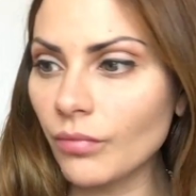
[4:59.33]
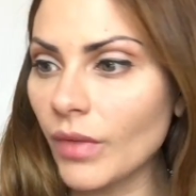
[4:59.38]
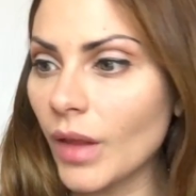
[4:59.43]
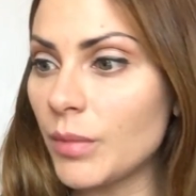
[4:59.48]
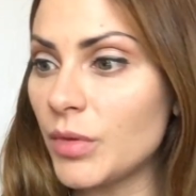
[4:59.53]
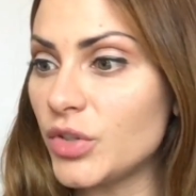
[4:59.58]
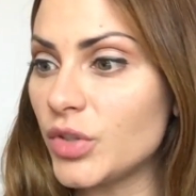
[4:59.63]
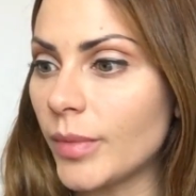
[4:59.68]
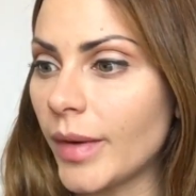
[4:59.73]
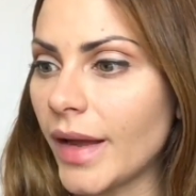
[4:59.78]
I'm
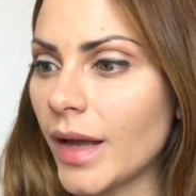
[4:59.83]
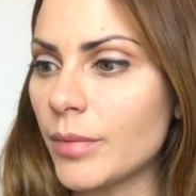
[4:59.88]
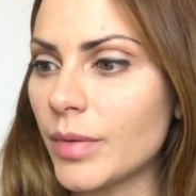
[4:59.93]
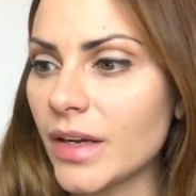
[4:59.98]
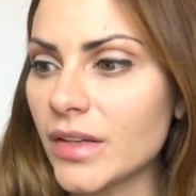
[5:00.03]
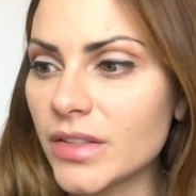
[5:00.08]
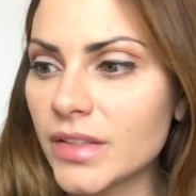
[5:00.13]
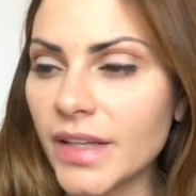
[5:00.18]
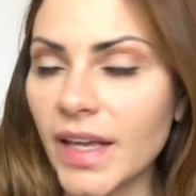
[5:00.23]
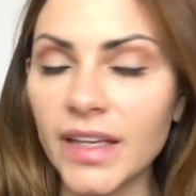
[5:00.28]
gonna do my
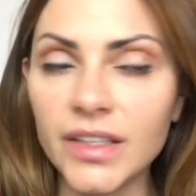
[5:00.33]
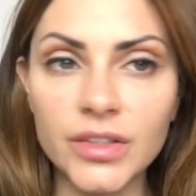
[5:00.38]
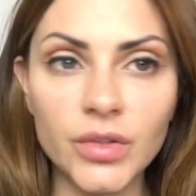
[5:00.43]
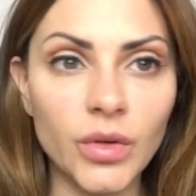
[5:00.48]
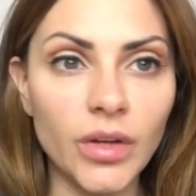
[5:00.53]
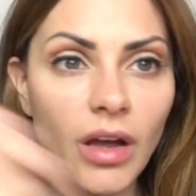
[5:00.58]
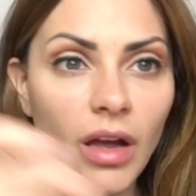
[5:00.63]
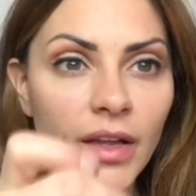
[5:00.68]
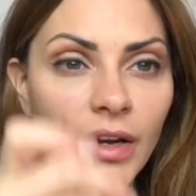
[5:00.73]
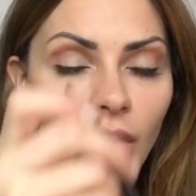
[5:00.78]
eyebrows. Okay, so
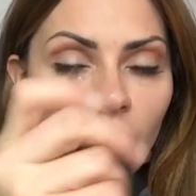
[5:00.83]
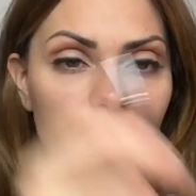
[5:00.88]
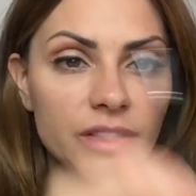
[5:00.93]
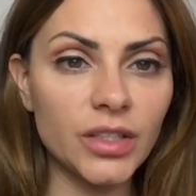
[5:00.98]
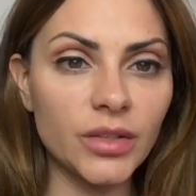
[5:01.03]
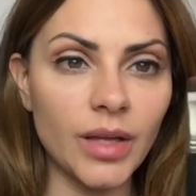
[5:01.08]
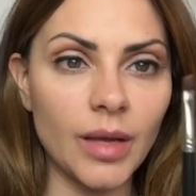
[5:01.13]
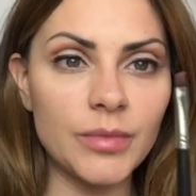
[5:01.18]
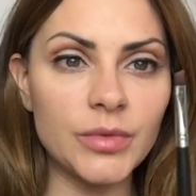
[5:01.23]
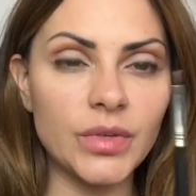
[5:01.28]
it also
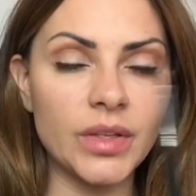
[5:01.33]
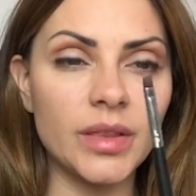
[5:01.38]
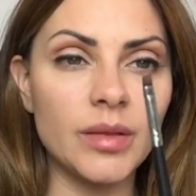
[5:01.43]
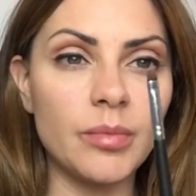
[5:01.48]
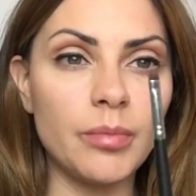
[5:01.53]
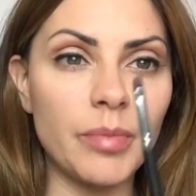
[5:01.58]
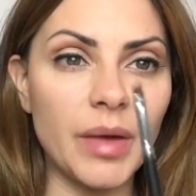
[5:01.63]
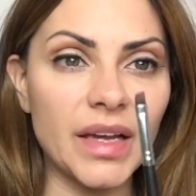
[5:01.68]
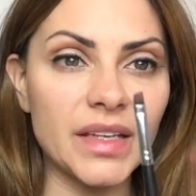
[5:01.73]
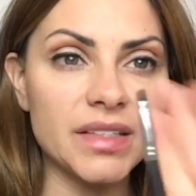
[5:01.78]
comes with the
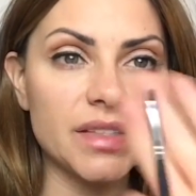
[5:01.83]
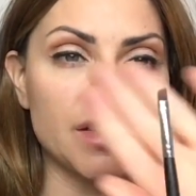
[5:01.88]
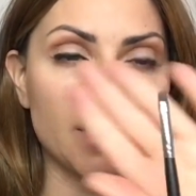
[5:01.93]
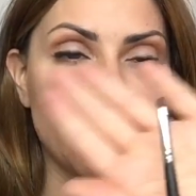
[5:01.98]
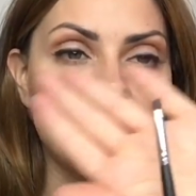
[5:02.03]
best